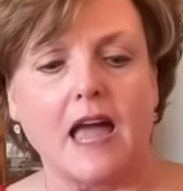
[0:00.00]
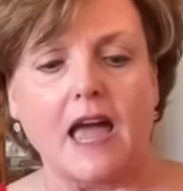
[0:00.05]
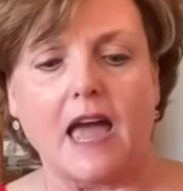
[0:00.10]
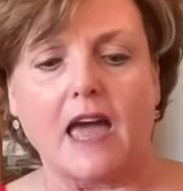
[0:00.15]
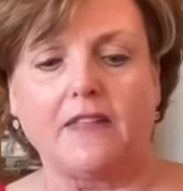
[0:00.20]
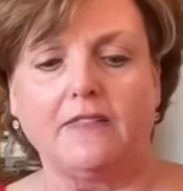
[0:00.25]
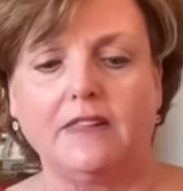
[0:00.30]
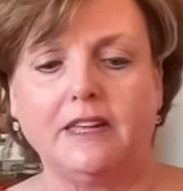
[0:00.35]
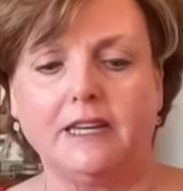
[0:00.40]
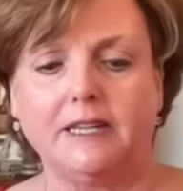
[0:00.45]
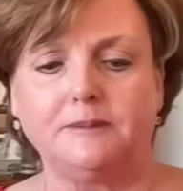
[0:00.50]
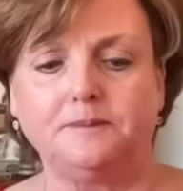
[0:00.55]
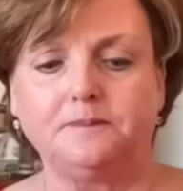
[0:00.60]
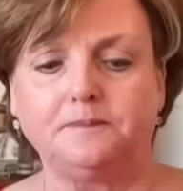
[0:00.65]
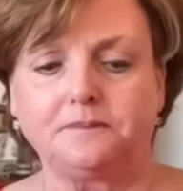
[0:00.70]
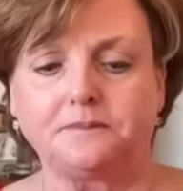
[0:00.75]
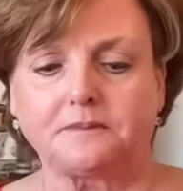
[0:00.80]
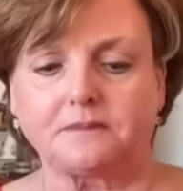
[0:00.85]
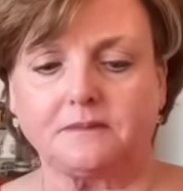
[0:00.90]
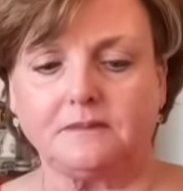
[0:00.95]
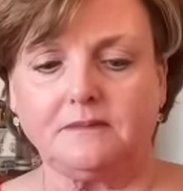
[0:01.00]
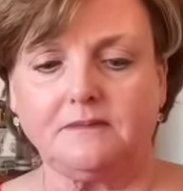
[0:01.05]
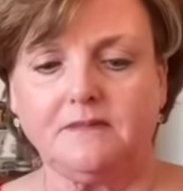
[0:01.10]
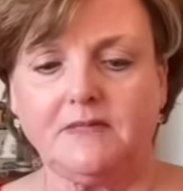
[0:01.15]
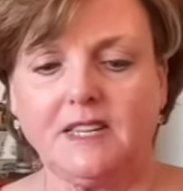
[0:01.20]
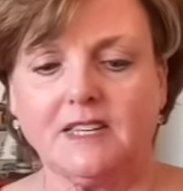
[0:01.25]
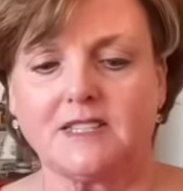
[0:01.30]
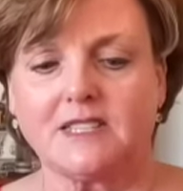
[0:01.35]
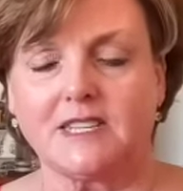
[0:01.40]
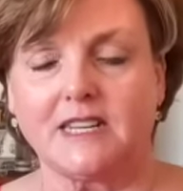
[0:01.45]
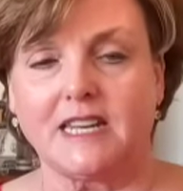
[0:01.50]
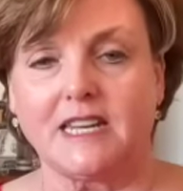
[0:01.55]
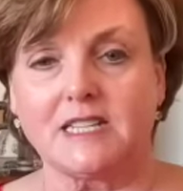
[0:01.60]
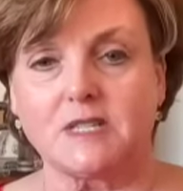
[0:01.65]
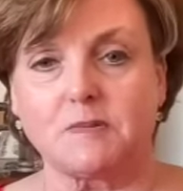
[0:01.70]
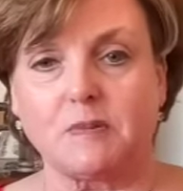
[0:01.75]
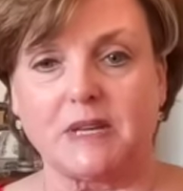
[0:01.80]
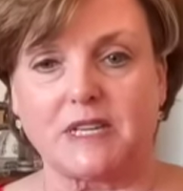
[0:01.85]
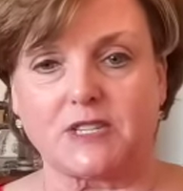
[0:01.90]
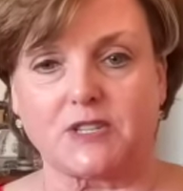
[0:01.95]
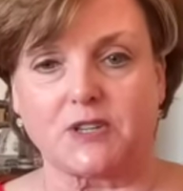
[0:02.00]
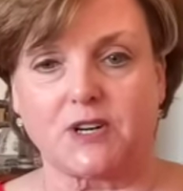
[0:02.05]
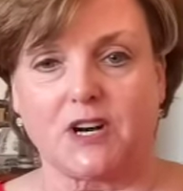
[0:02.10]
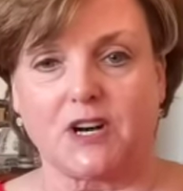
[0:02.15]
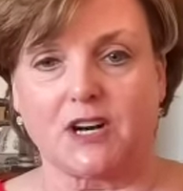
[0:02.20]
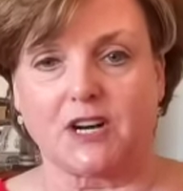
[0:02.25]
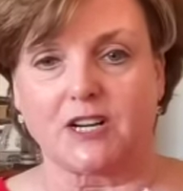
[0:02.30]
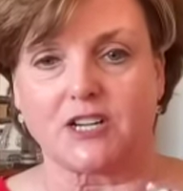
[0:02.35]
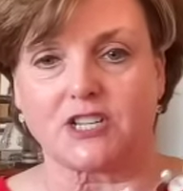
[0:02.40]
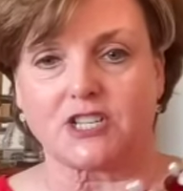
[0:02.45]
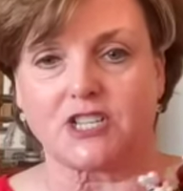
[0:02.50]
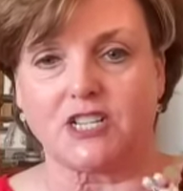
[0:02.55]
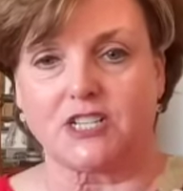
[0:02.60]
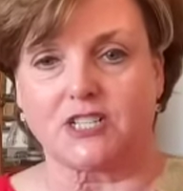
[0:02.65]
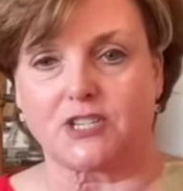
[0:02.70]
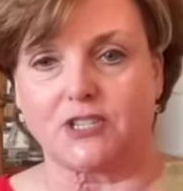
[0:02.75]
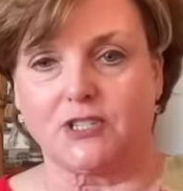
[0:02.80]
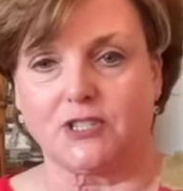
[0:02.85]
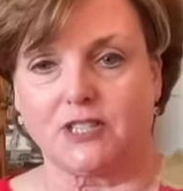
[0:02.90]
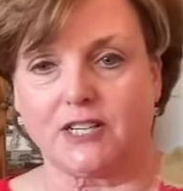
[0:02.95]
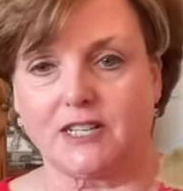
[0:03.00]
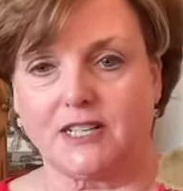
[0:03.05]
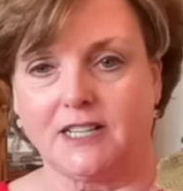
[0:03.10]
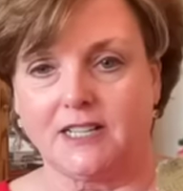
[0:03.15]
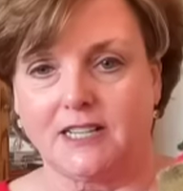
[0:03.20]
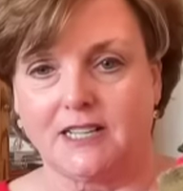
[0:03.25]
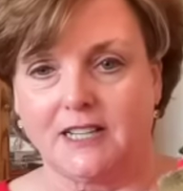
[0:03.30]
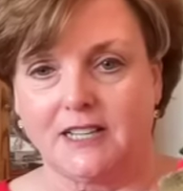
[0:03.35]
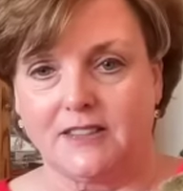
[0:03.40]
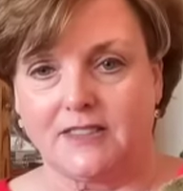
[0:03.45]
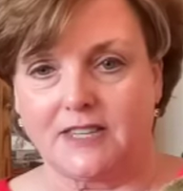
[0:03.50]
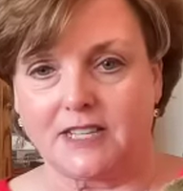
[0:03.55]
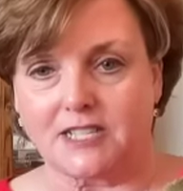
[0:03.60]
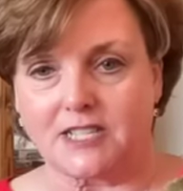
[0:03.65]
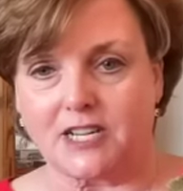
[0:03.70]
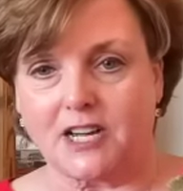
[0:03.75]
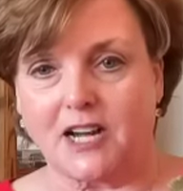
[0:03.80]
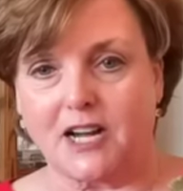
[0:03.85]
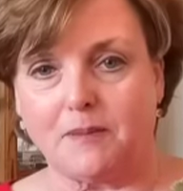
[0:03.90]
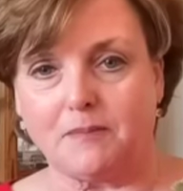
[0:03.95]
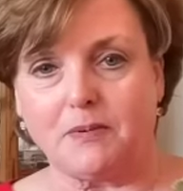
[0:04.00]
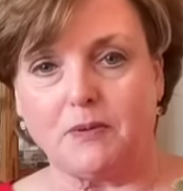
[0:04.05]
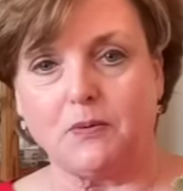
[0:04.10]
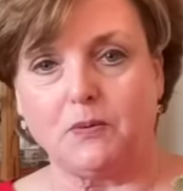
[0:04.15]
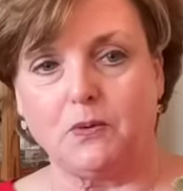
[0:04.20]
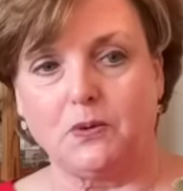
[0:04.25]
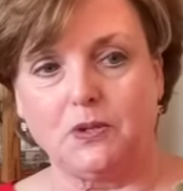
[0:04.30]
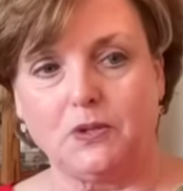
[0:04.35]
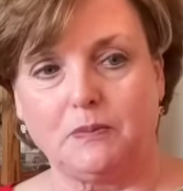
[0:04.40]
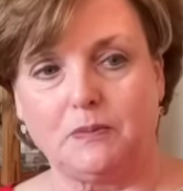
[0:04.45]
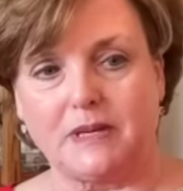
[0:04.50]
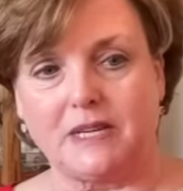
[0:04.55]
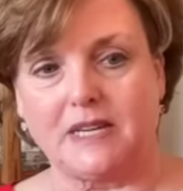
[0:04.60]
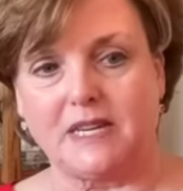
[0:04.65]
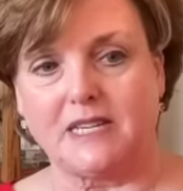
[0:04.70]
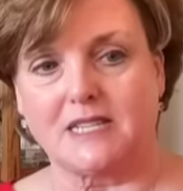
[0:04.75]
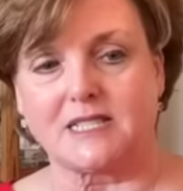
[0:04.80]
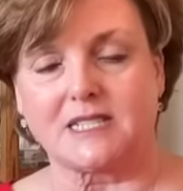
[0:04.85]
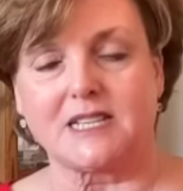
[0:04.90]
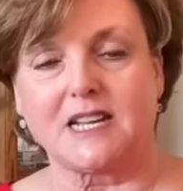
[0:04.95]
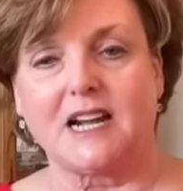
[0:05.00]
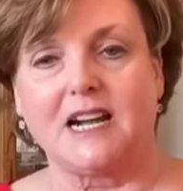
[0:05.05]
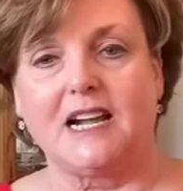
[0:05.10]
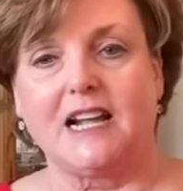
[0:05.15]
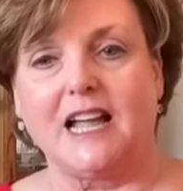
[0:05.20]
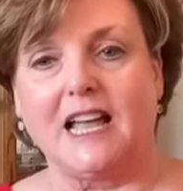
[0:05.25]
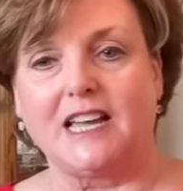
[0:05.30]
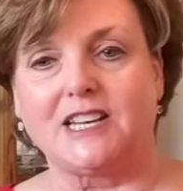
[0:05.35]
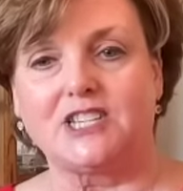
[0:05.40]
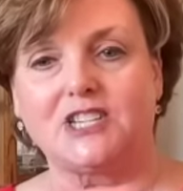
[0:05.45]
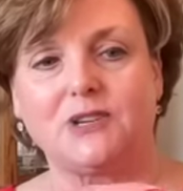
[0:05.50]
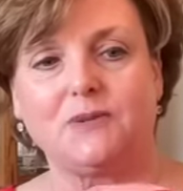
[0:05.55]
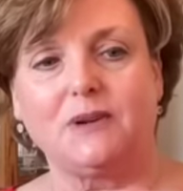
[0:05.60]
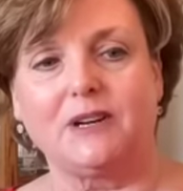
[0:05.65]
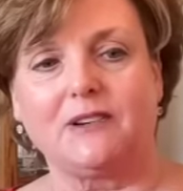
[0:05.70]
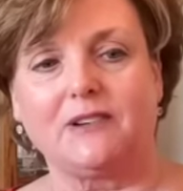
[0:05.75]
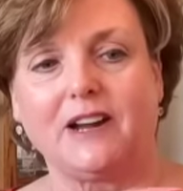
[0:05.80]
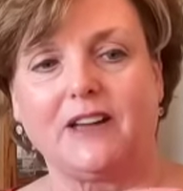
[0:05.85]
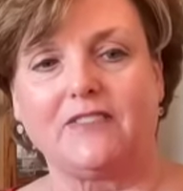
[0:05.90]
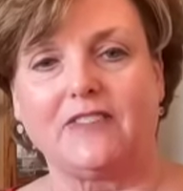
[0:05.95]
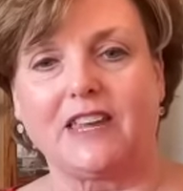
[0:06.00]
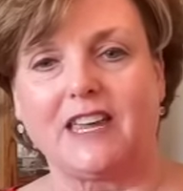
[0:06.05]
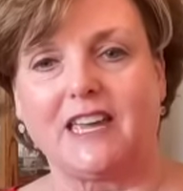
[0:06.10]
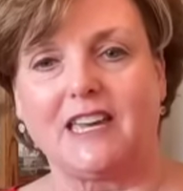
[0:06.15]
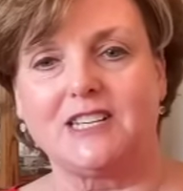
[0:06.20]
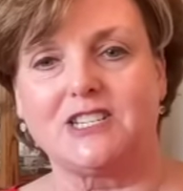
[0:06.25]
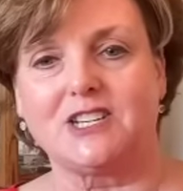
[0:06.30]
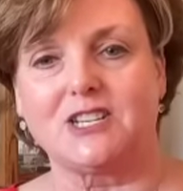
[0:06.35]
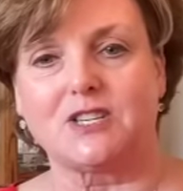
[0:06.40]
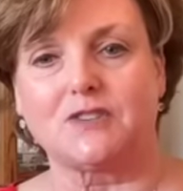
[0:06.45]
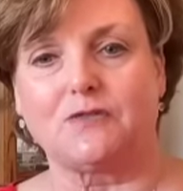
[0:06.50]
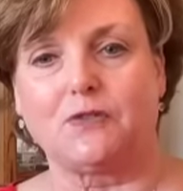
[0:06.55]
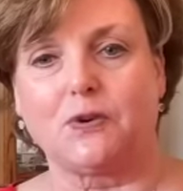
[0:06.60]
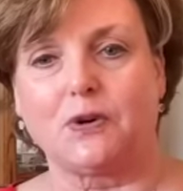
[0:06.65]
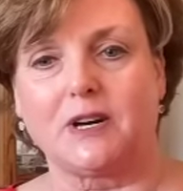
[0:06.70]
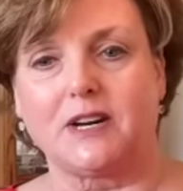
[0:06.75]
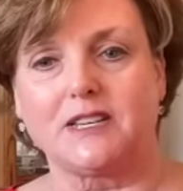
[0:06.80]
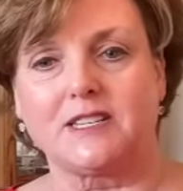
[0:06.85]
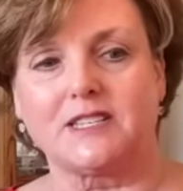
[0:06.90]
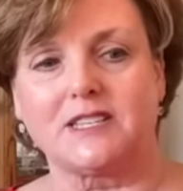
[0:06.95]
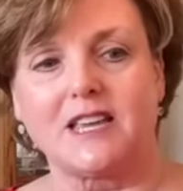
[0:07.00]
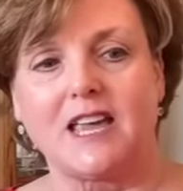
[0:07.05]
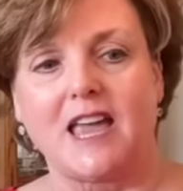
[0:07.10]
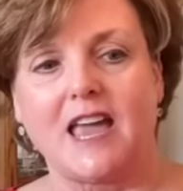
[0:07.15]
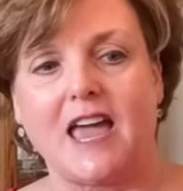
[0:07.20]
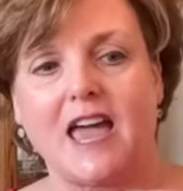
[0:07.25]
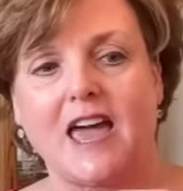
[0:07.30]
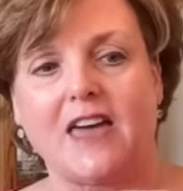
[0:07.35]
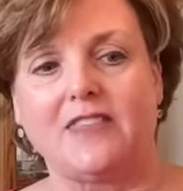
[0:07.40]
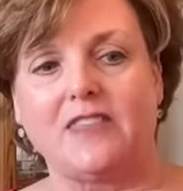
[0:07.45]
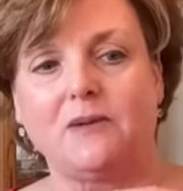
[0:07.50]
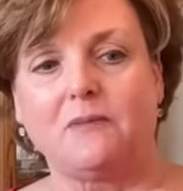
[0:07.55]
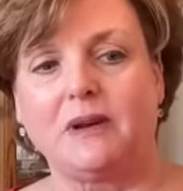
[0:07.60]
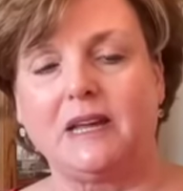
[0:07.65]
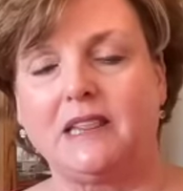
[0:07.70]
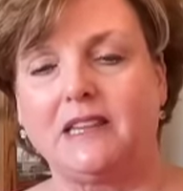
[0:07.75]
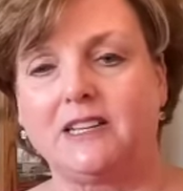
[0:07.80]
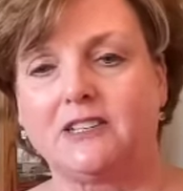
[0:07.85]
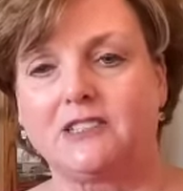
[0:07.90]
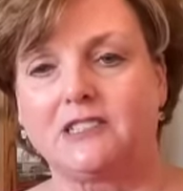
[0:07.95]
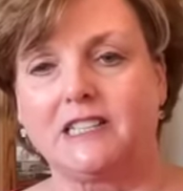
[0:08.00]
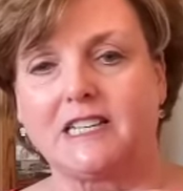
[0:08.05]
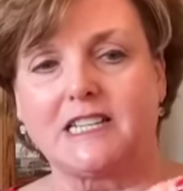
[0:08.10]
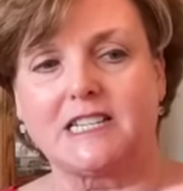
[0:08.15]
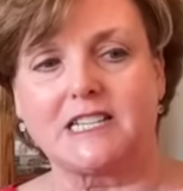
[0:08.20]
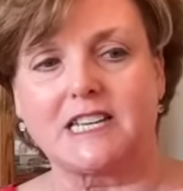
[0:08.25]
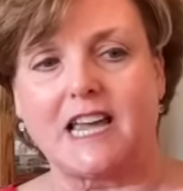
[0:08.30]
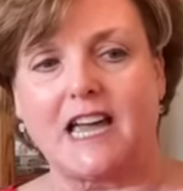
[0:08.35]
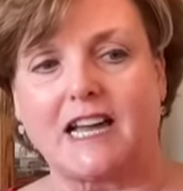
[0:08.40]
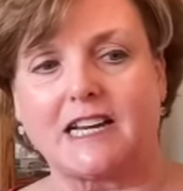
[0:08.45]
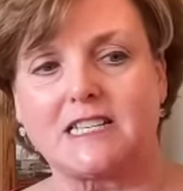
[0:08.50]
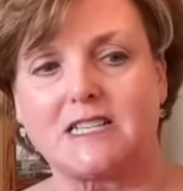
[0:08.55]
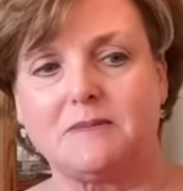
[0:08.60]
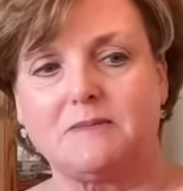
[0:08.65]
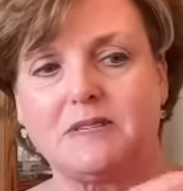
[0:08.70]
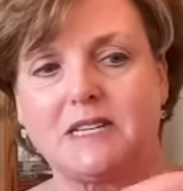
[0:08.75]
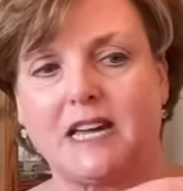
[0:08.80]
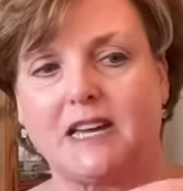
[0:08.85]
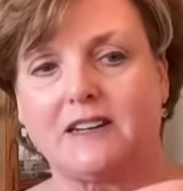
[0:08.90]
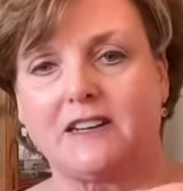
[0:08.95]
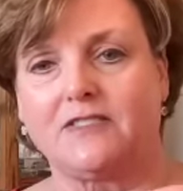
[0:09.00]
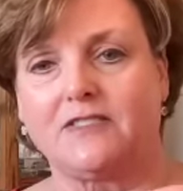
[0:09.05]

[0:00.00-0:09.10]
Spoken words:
And then Denise, bless her heart, she took the top wool piece and she went around the edges for us. And then we literally tacked them down